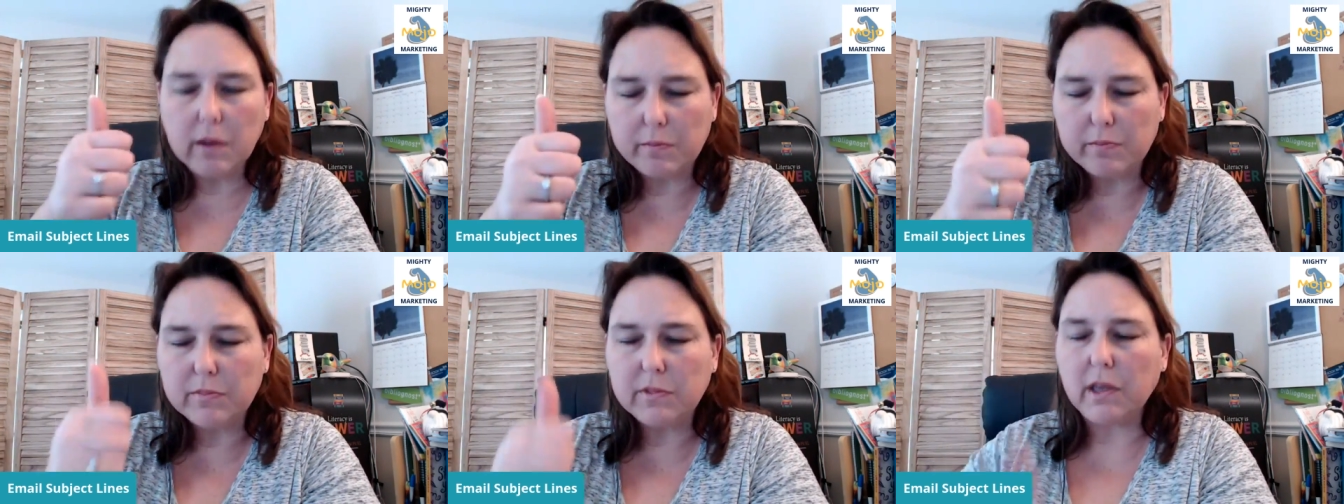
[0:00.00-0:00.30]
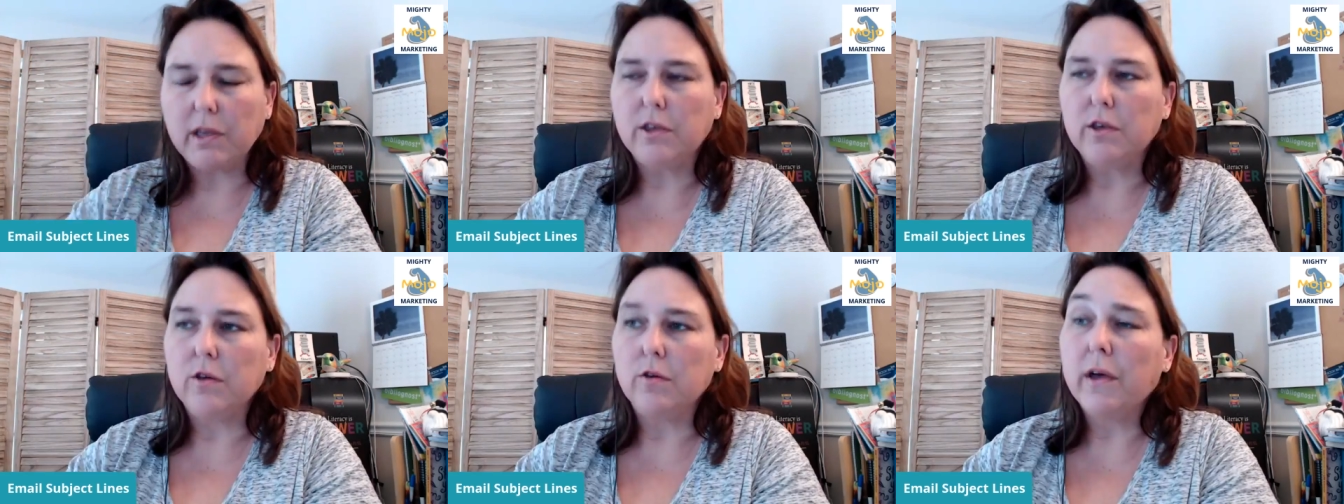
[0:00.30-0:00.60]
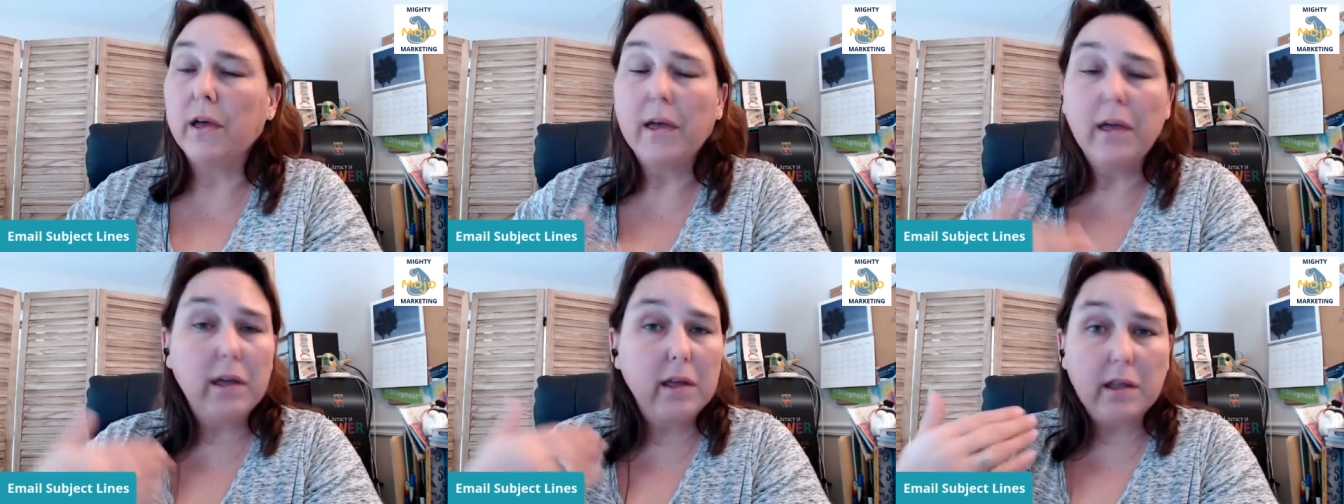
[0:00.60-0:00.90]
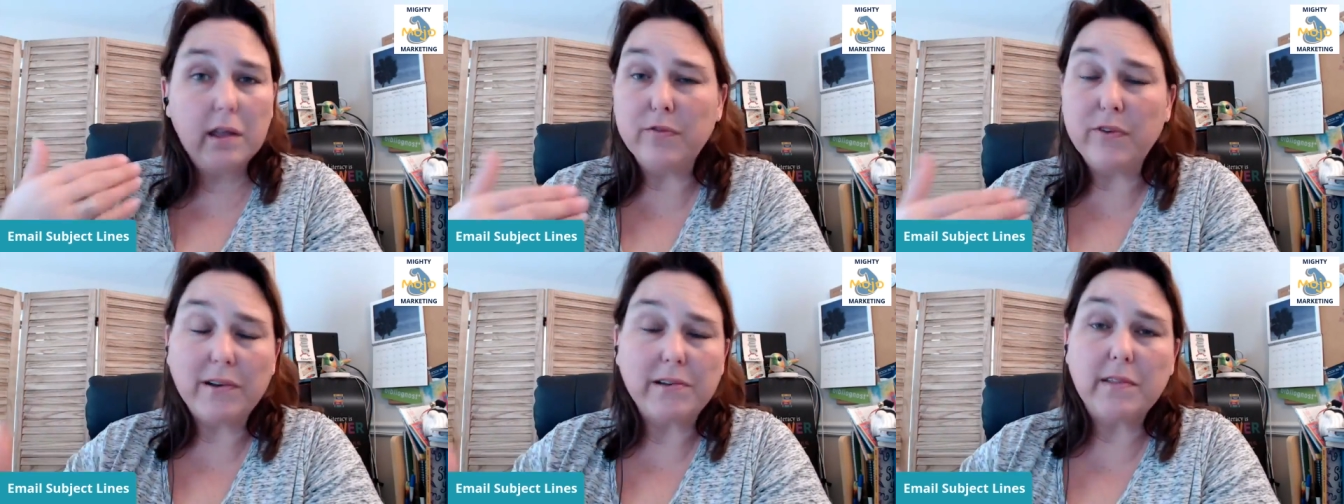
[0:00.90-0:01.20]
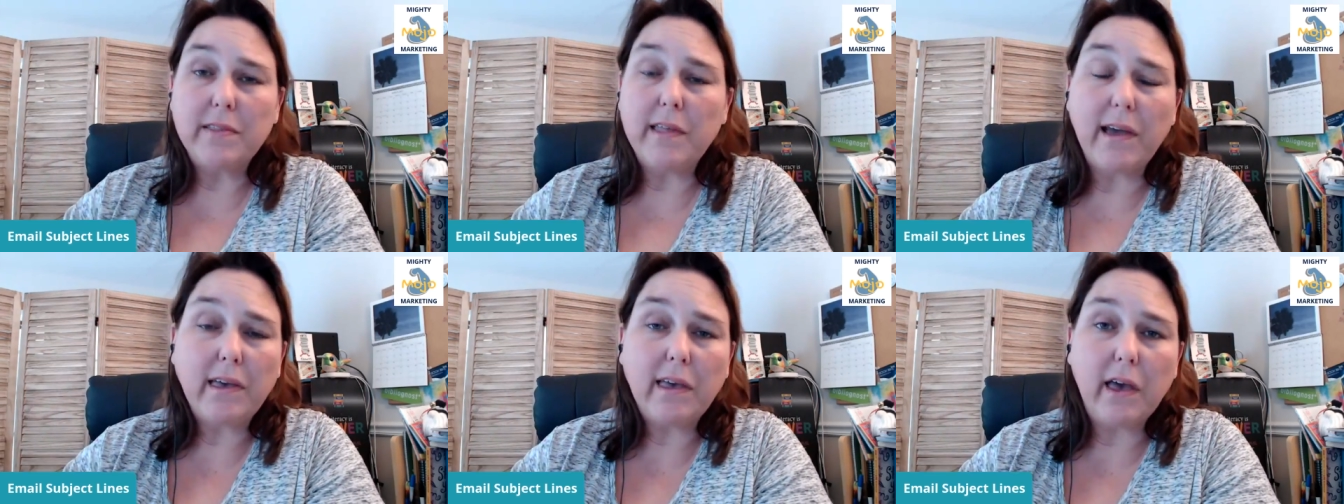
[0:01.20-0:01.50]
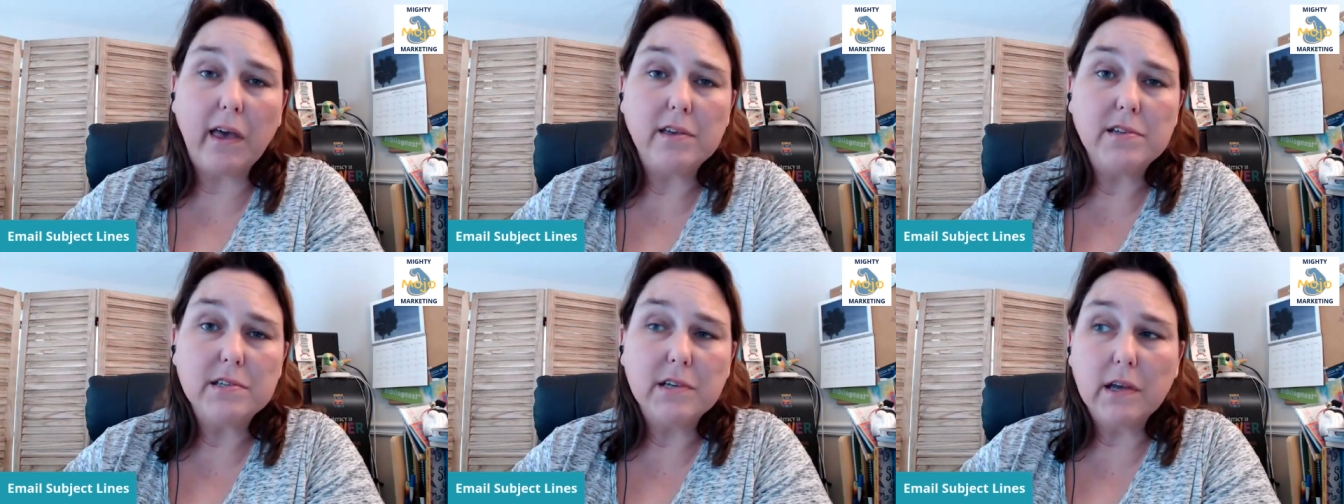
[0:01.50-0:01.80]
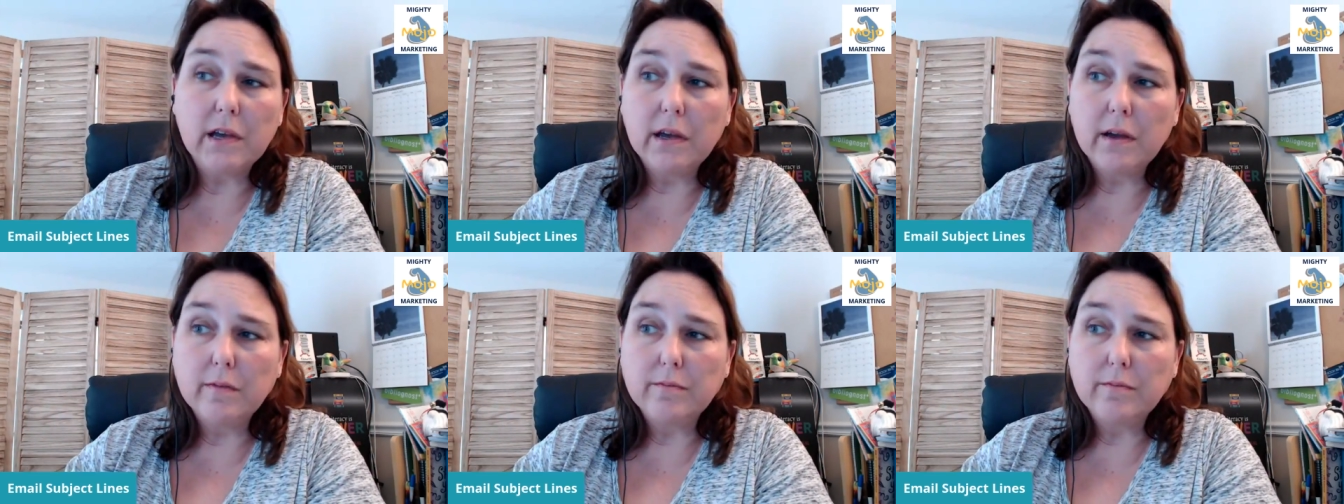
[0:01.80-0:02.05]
Yep, thank you. In fact, in that case,